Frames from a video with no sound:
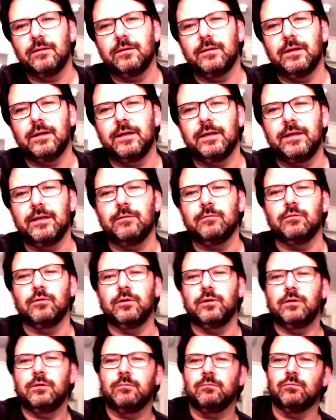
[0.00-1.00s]
that He
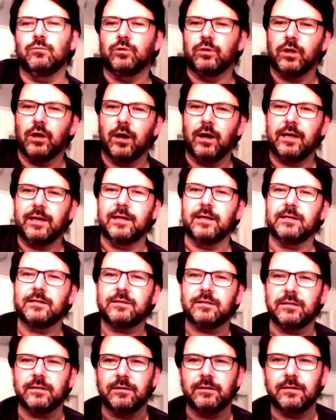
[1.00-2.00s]
would guide
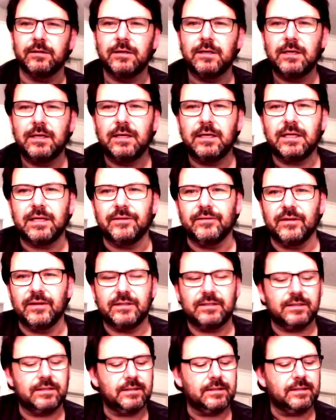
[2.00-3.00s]
us and give
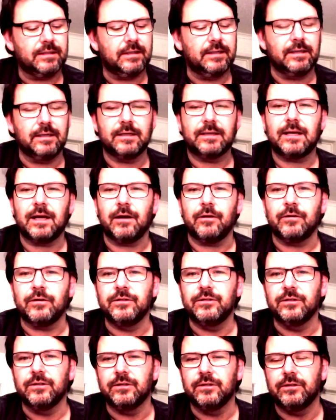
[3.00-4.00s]
us
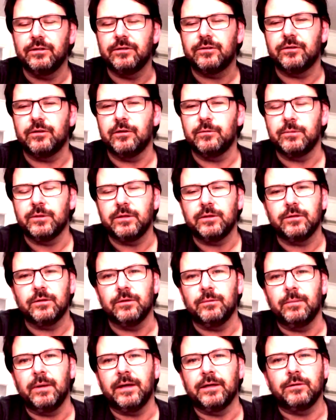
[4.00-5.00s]
courage and the discernment
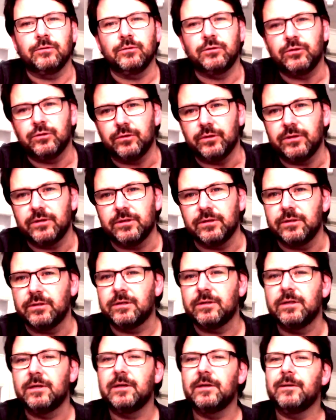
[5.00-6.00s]
to make good
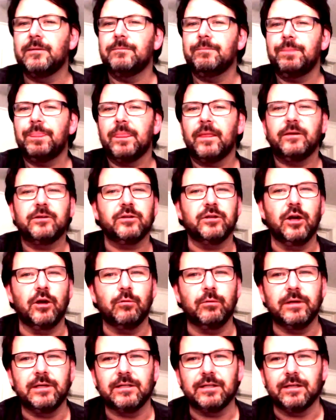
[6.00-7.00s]
choices, to know
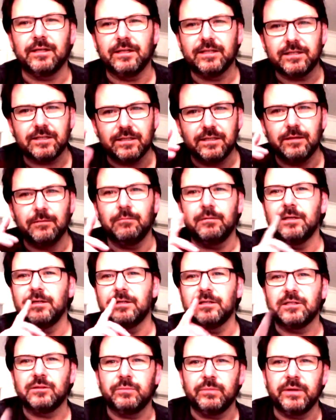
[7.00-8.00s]
when to listen and when
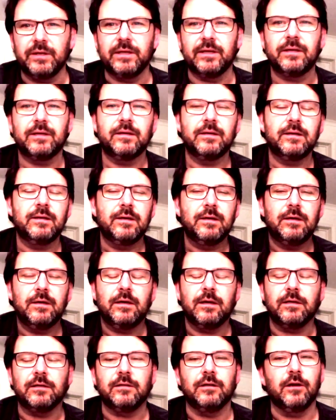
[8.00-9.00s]
to speak,
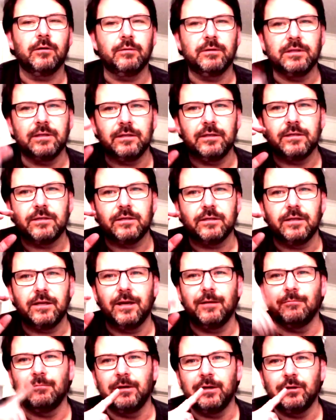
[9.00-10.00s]
to know when to listen
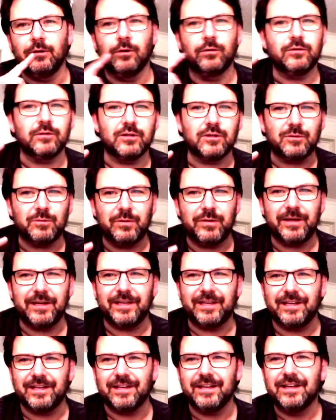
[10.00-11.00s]
and when not to
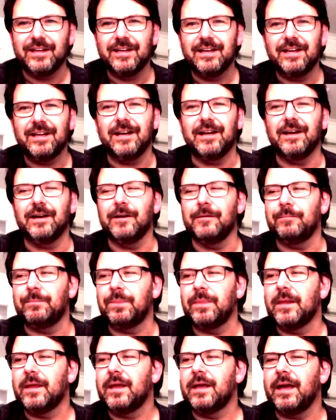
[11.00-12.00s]
speak.
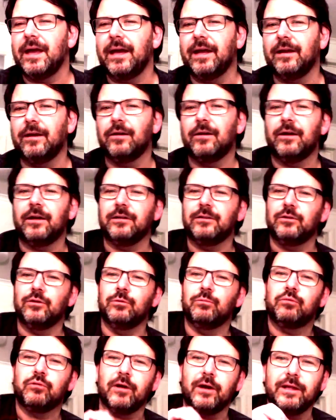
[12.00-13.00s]
And I
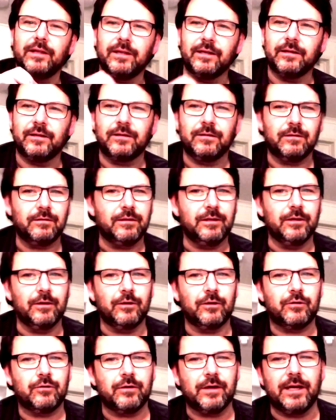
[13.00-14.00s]
do pray that,
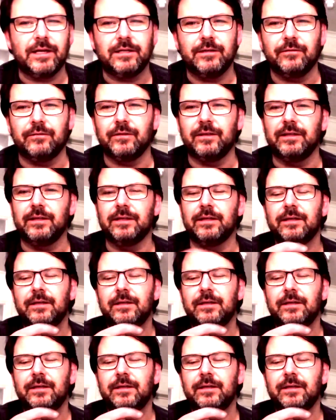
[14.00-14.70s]
creatively,